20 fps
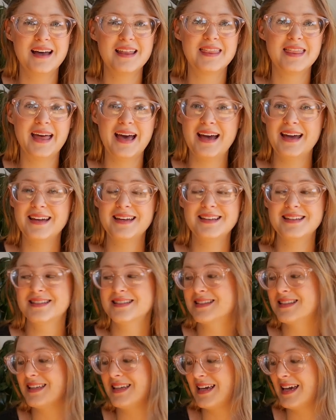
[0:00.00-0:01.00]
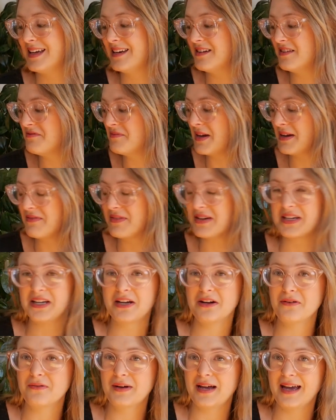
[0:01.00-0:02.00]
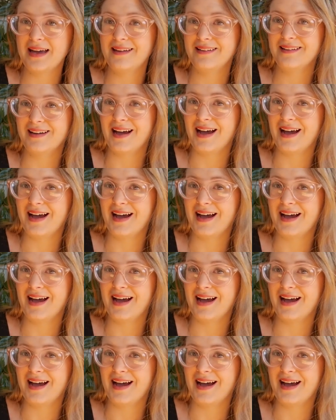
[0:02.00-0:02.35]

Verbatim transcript: that is the end of my video, and